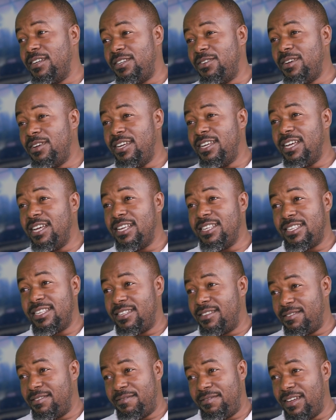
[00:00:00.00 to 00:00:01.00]
Chinyere
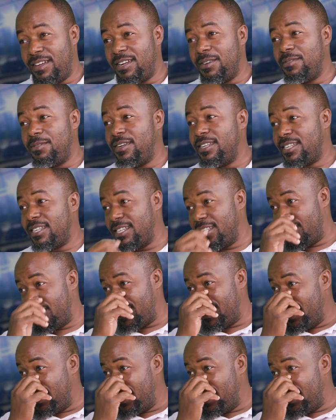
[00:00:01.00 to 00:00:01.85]
has fairly good distance.